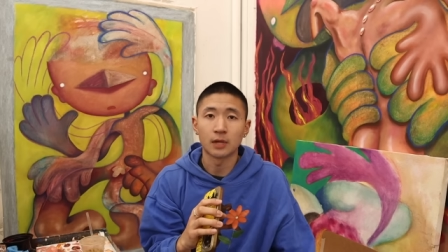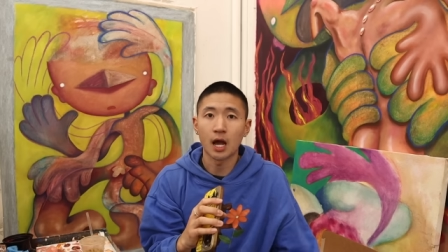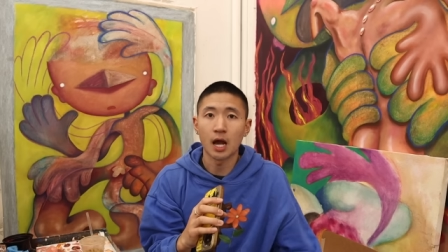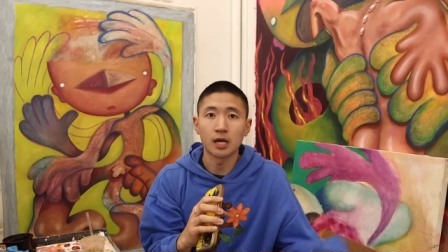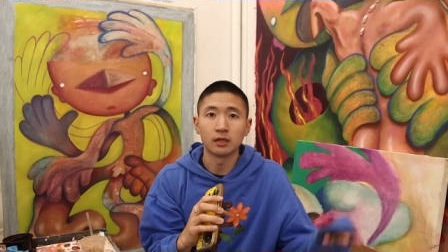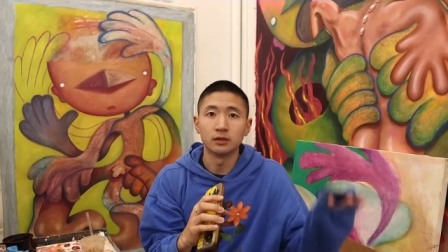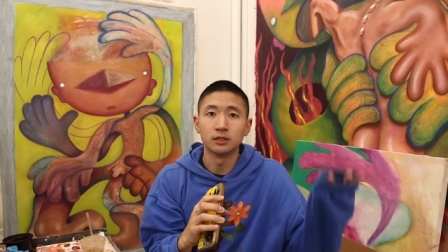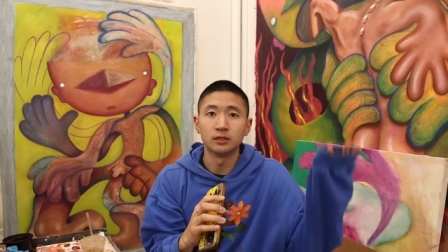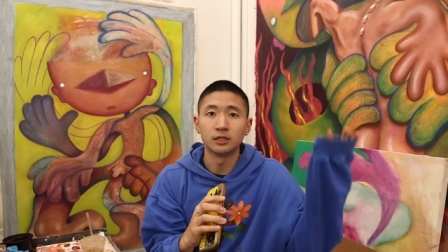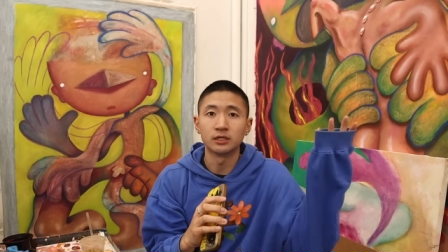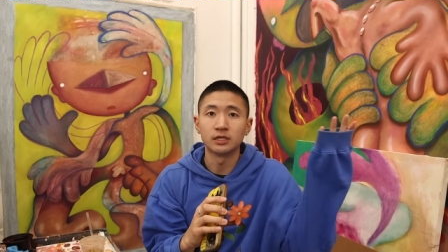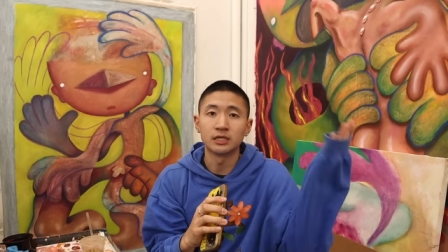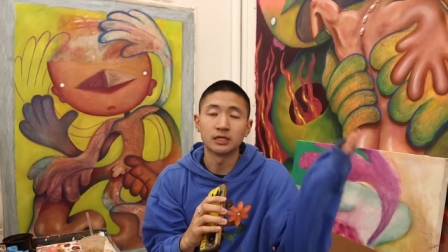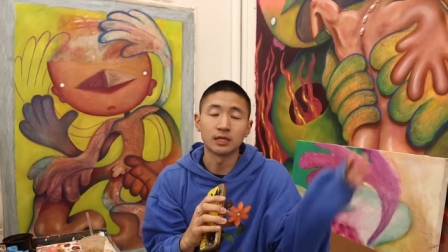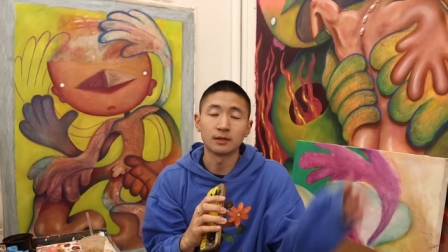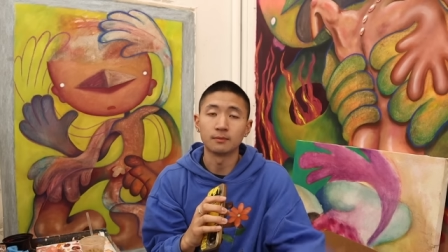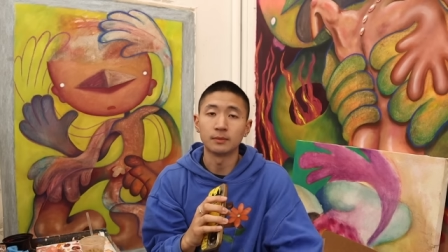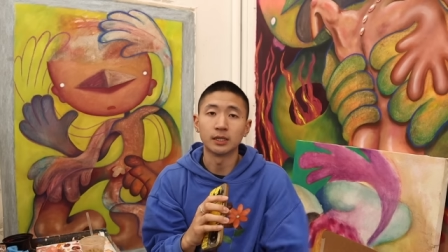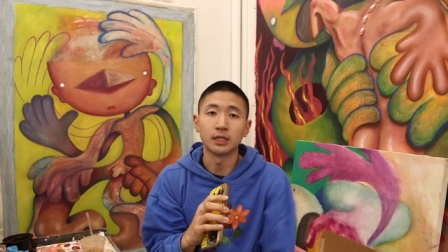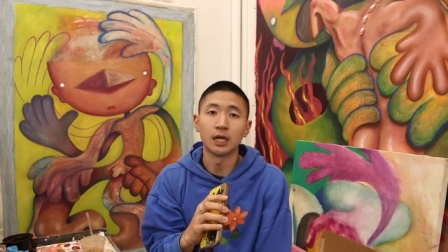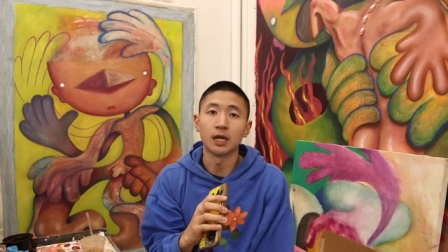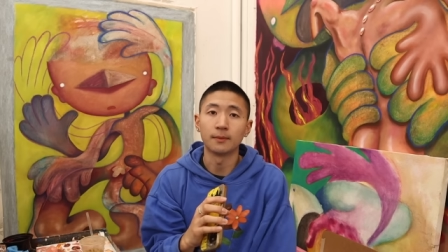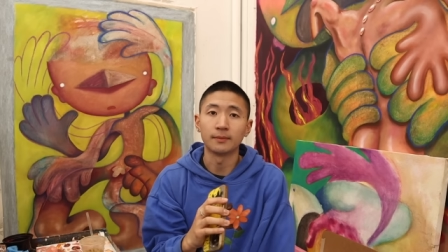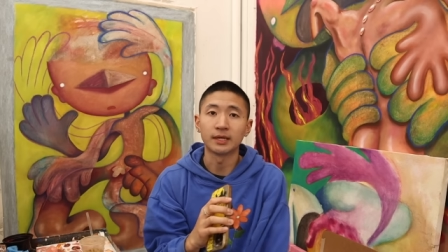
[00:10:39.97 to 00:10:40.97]
I literally think they
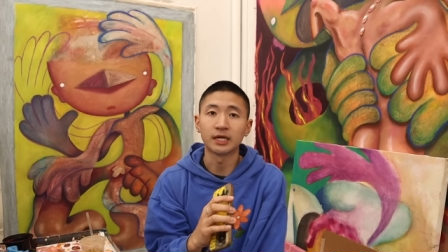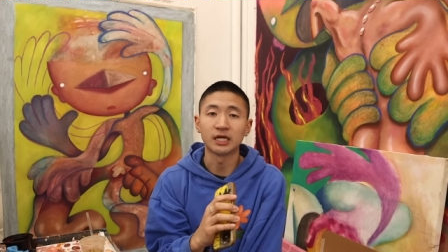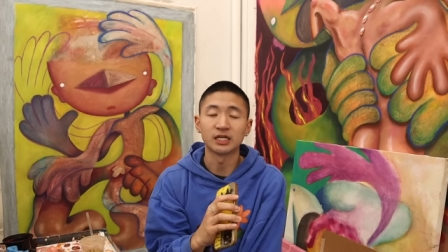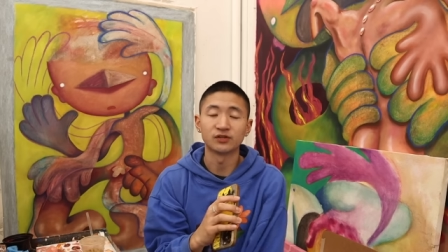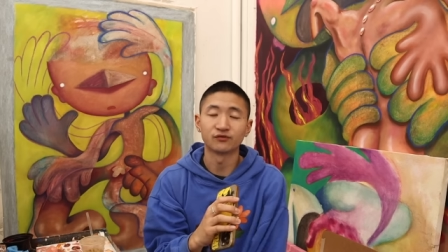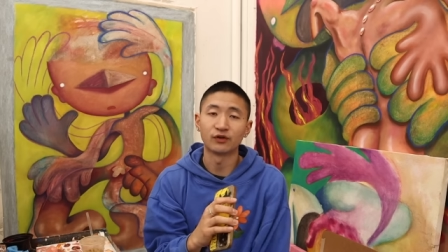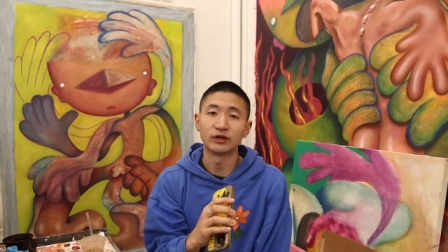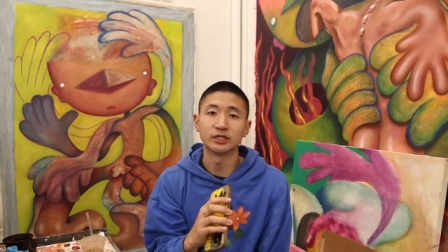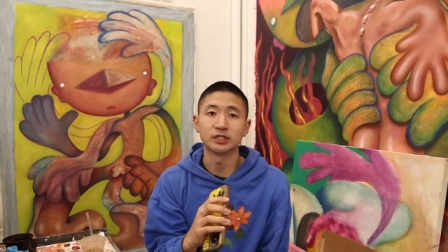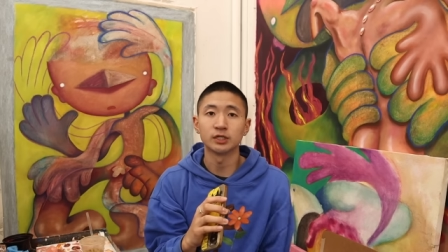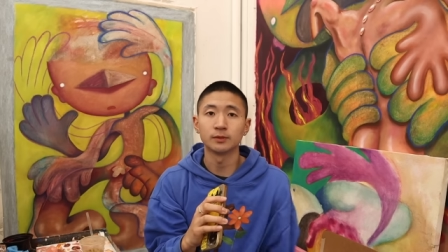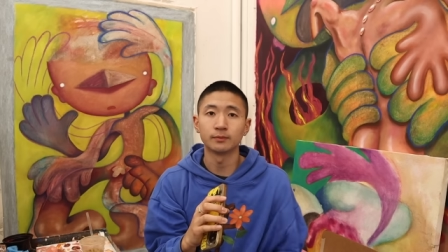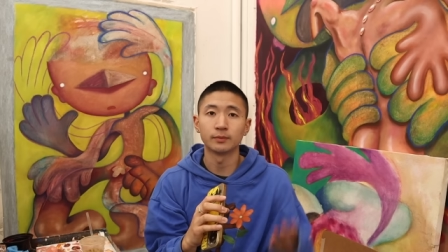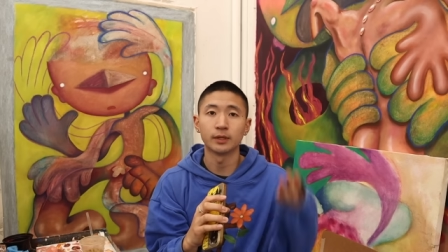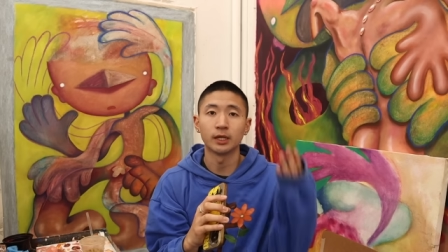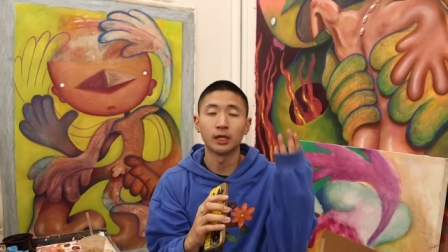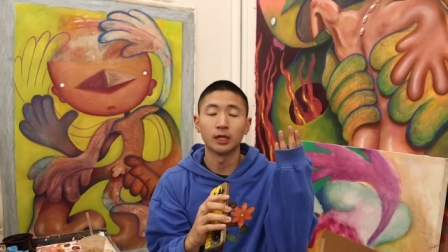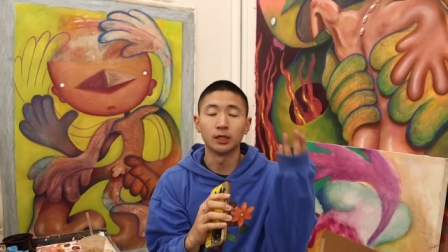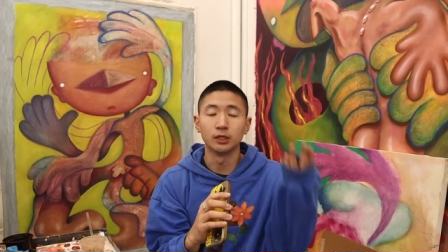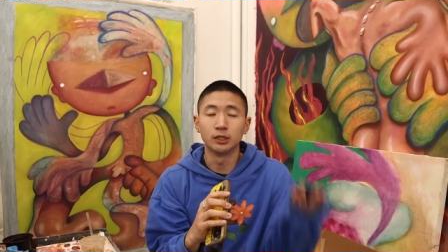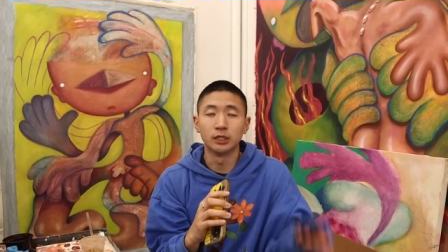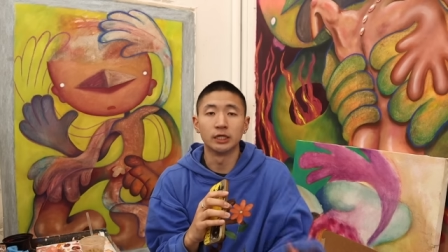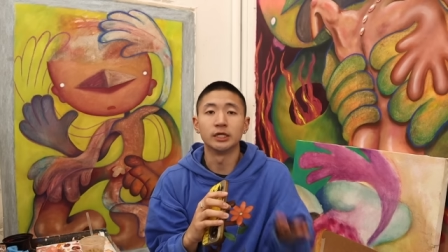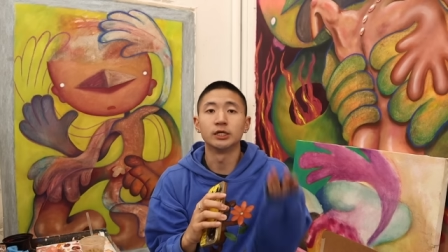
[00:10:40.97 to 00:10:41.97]
mean it because friendship
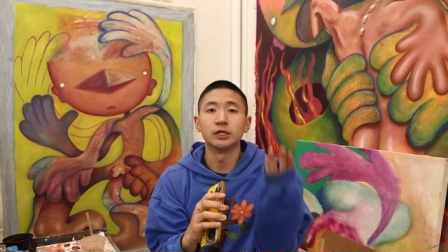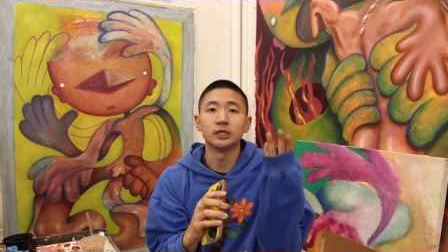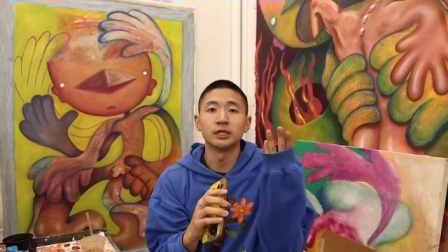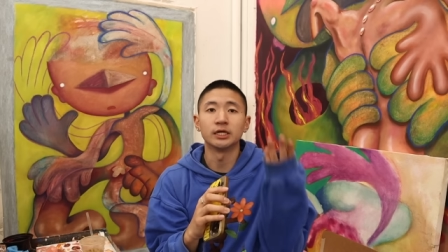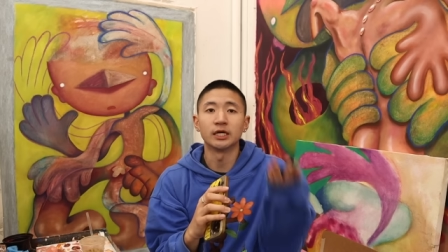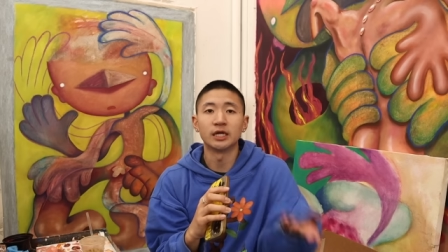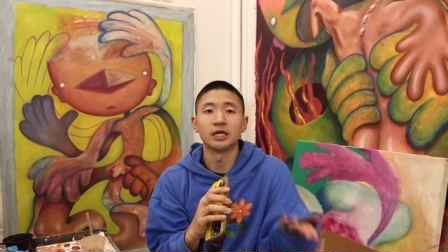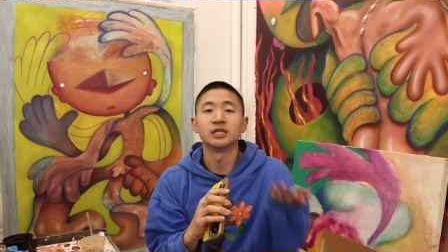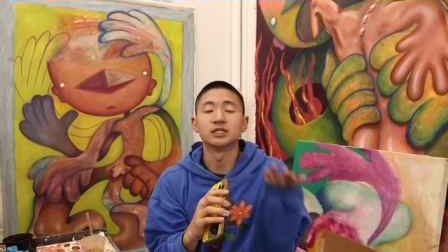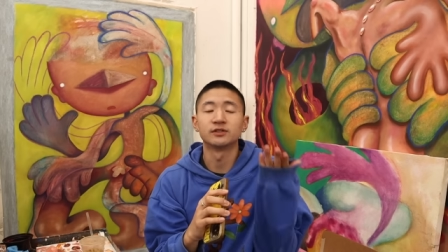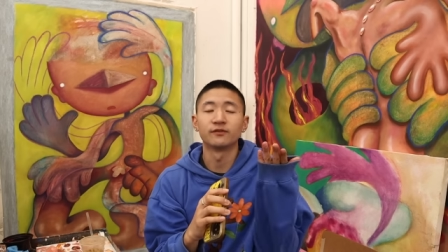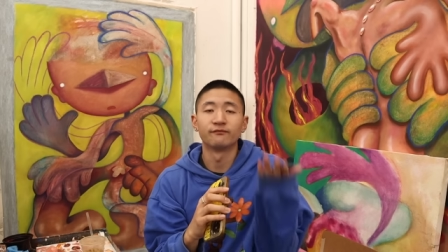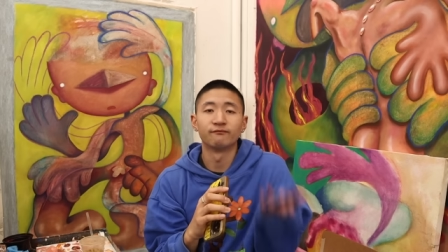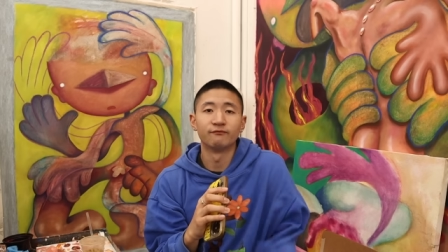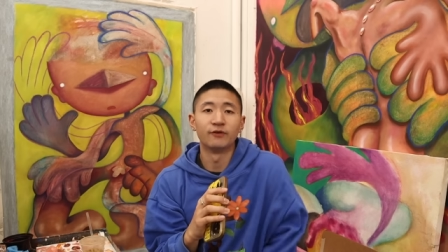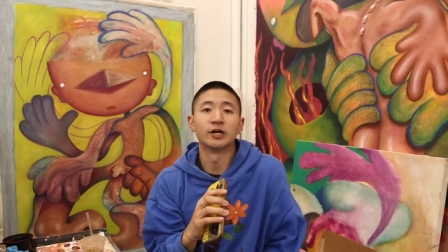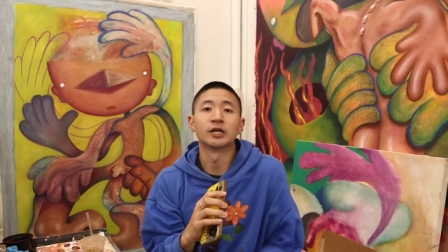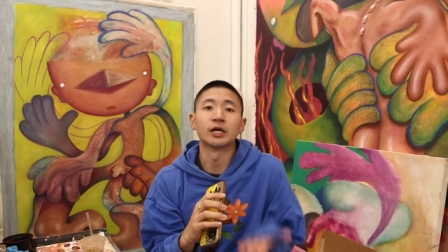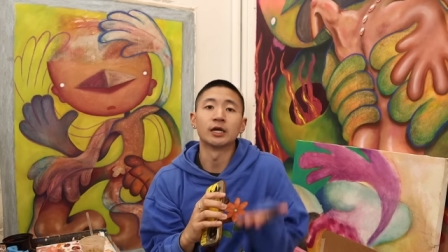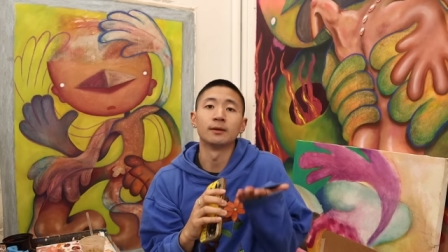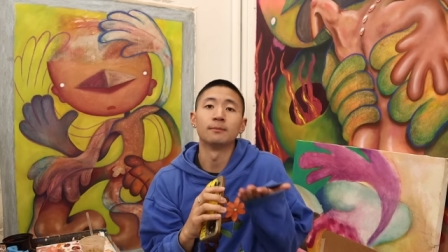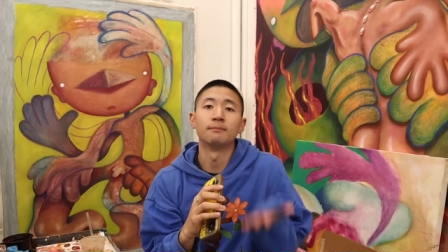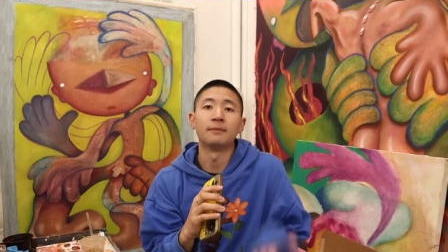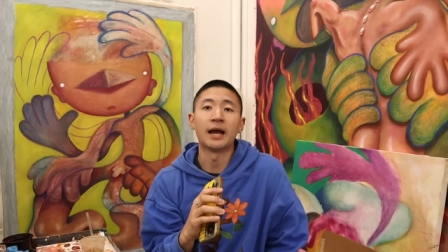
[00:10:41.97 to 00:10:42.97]
literally is
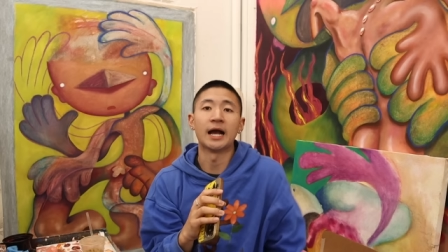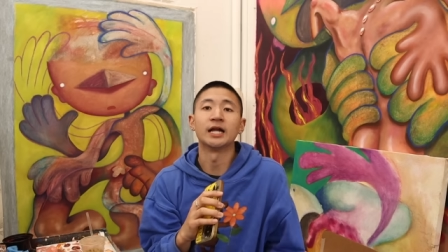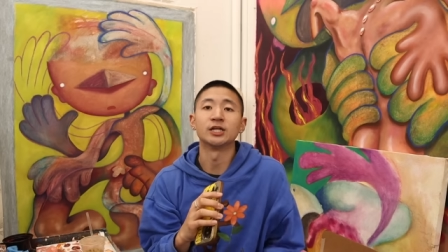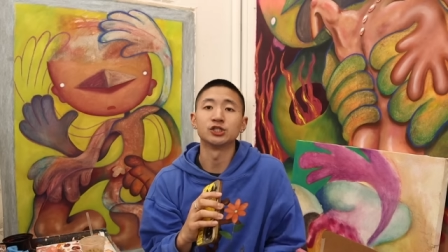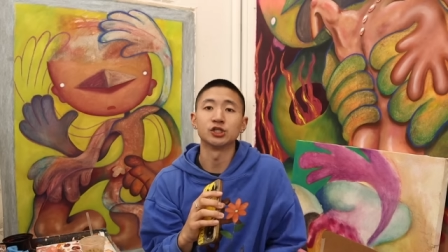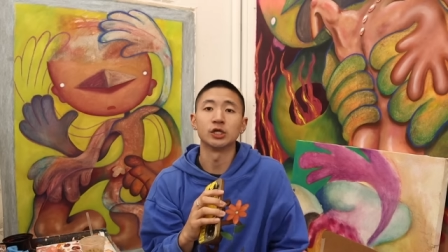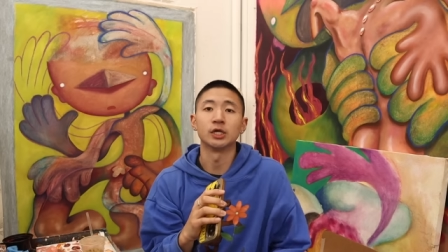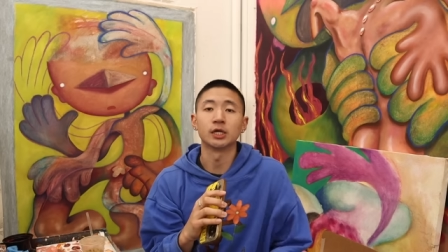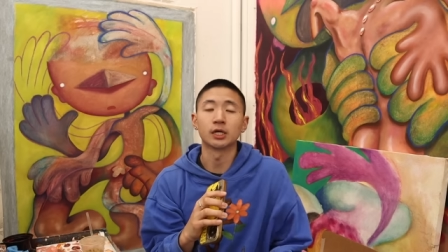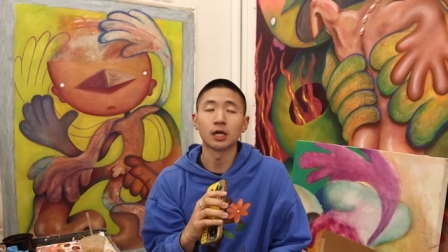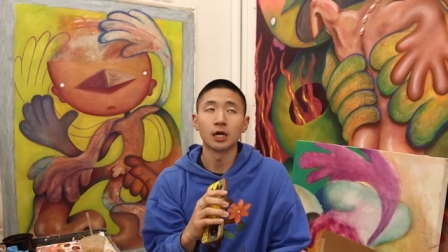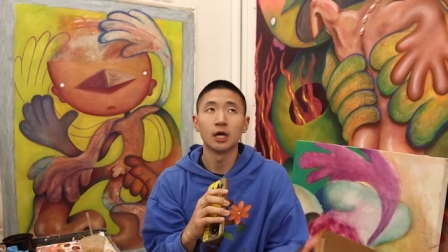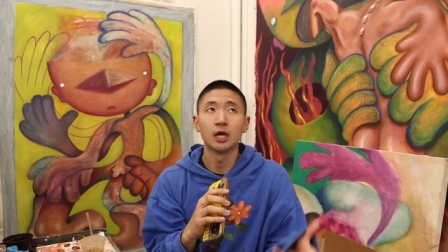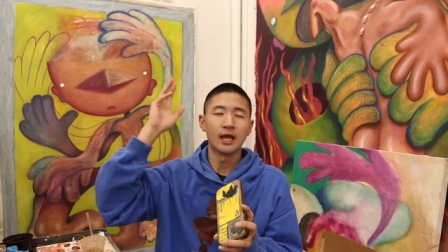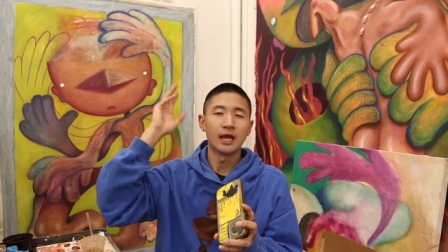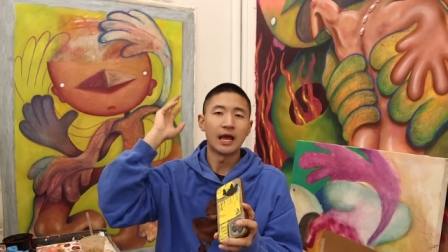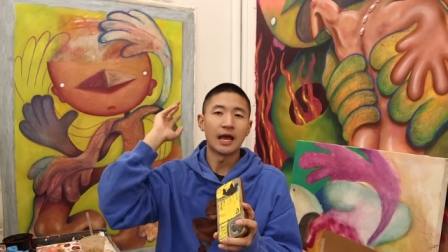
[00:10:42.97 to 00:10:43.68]
fucking magic.